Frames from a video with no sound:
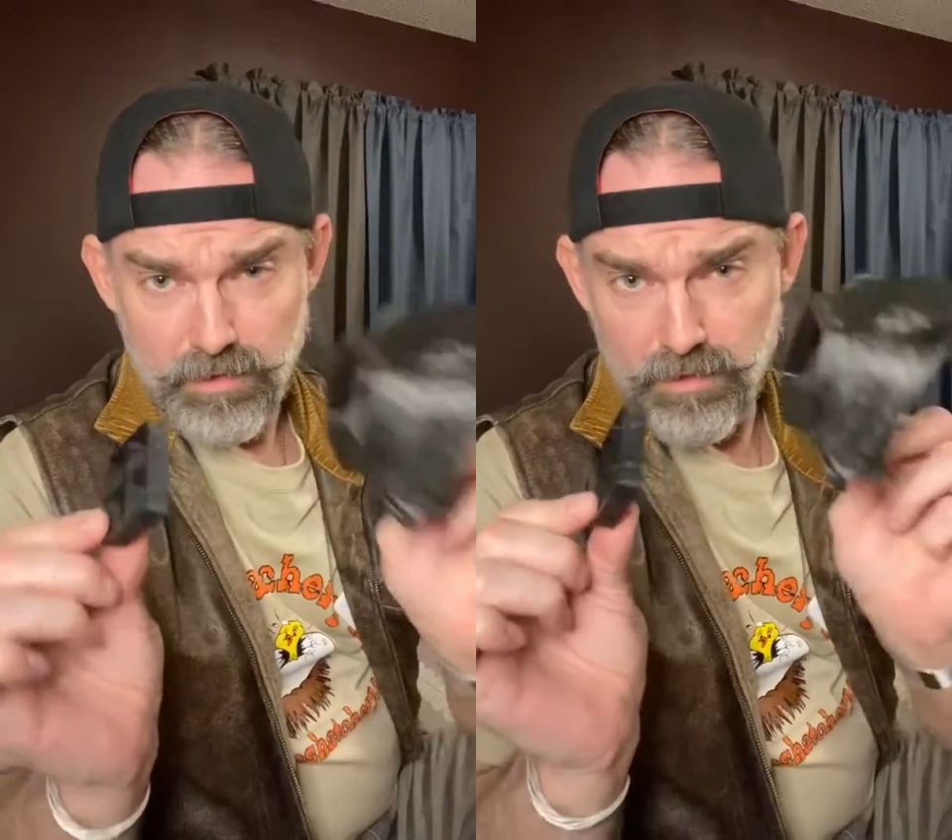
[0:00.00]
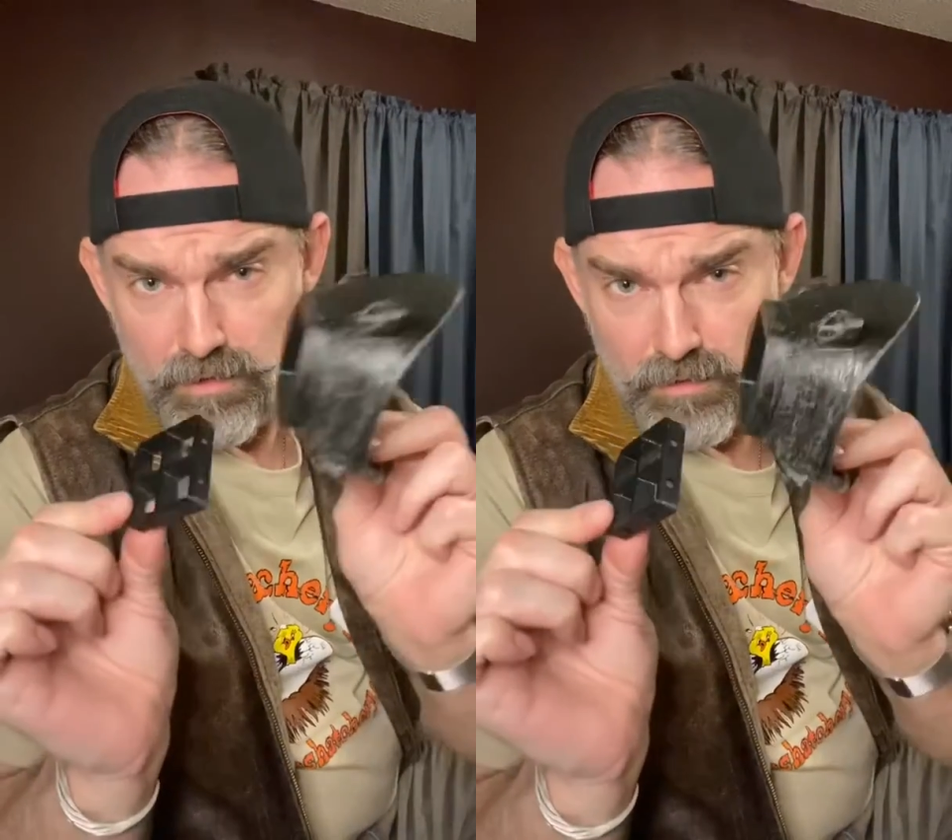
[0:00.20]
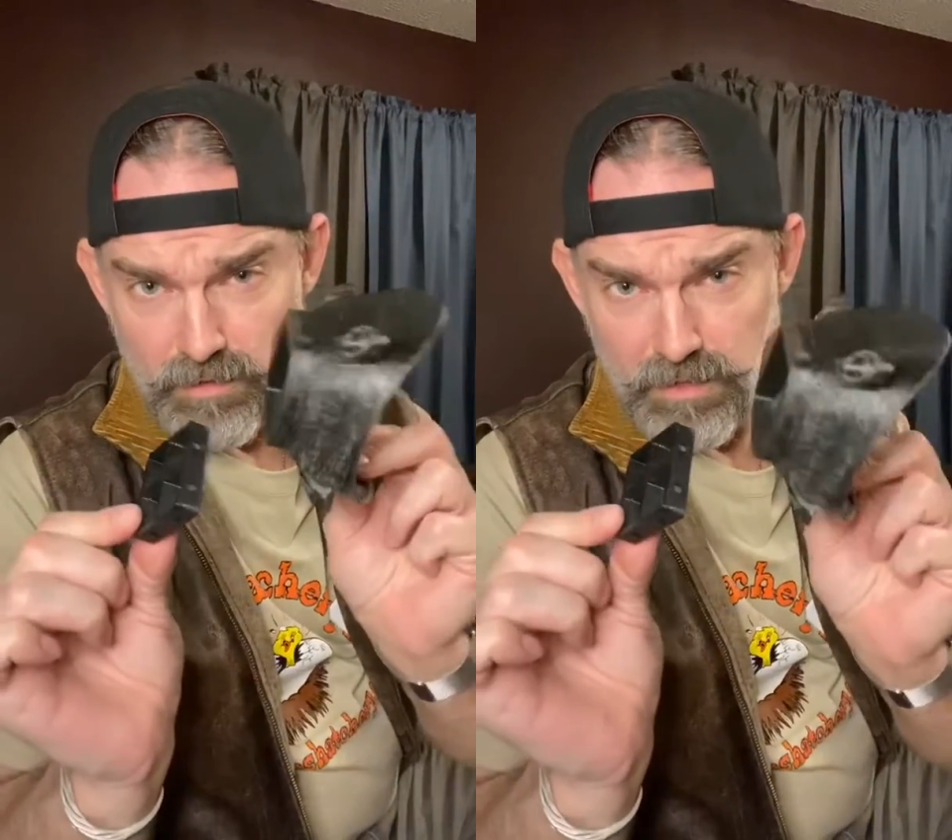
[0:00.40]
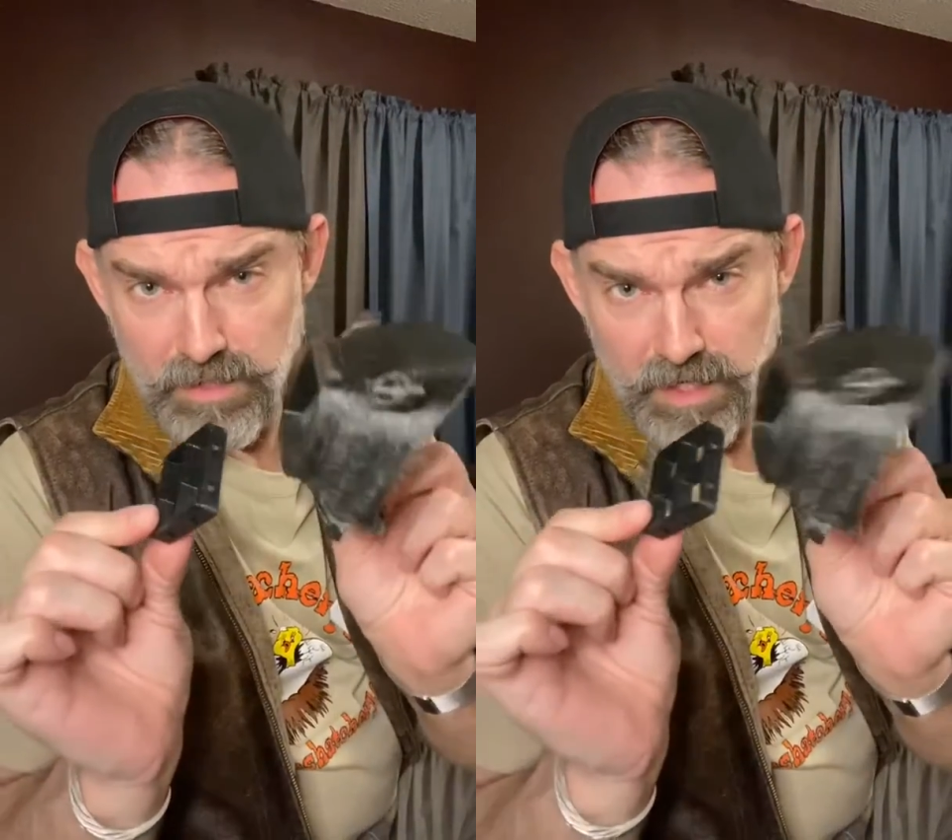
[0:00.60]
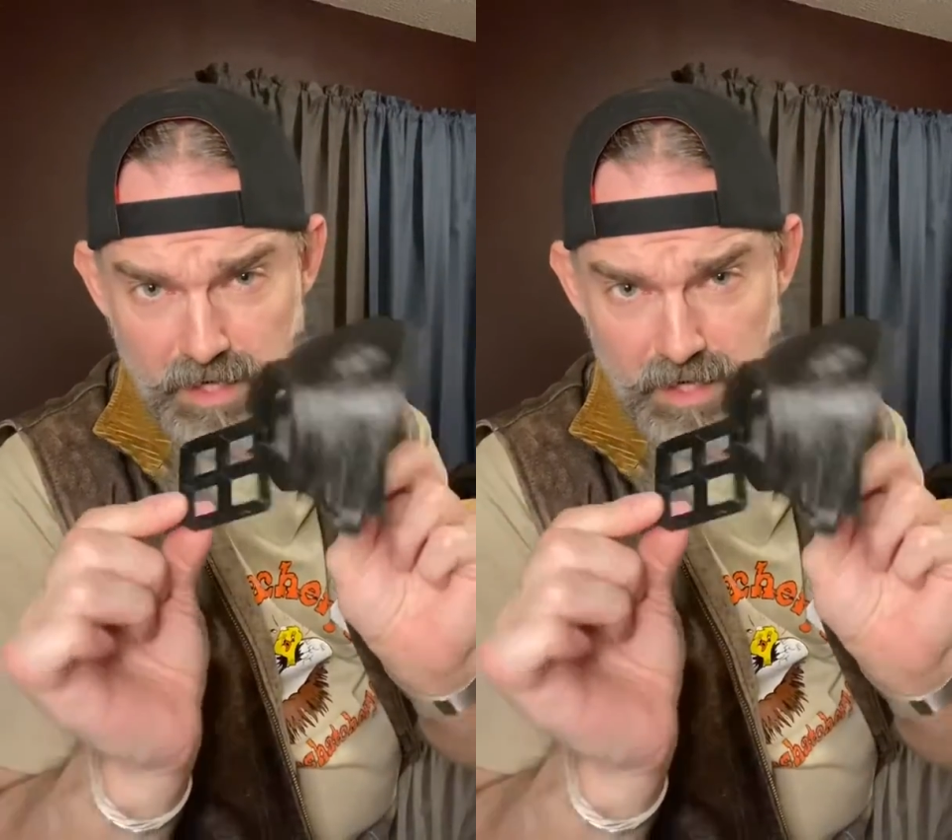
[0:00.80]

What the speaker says: goes inside